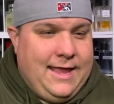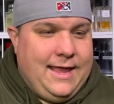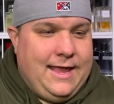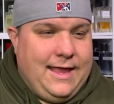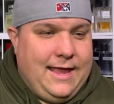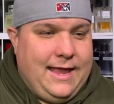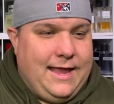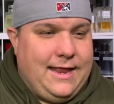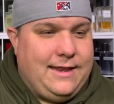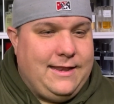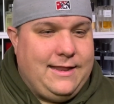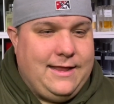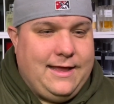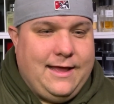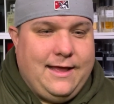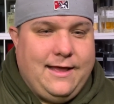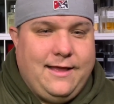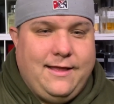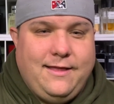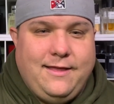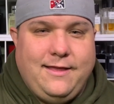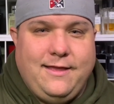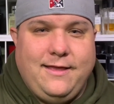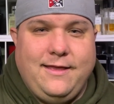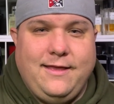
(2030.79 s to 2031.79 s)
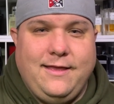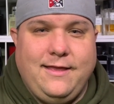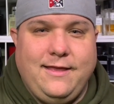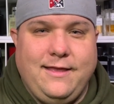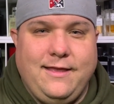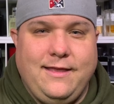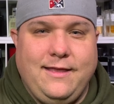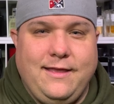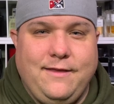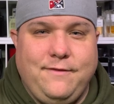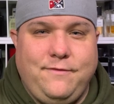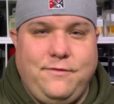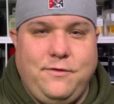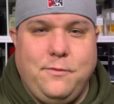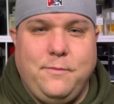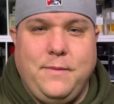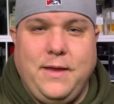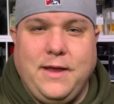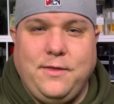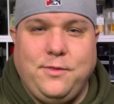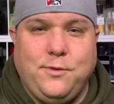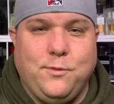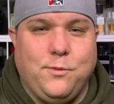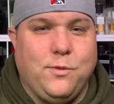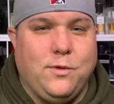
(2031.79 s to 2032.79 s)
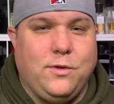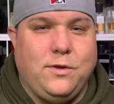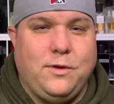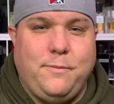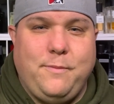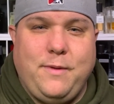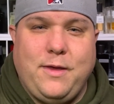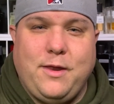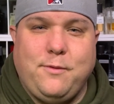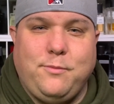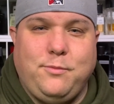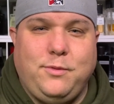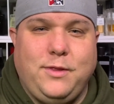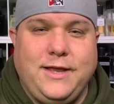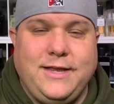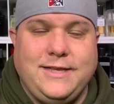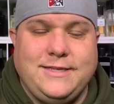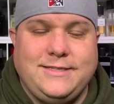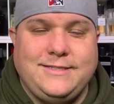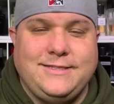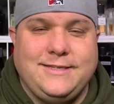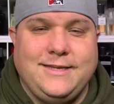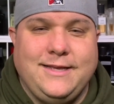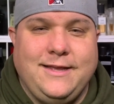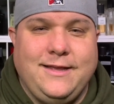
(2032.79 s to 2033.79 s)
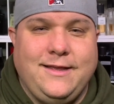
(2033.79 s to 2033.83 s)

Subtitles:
And if you're making the world a better place,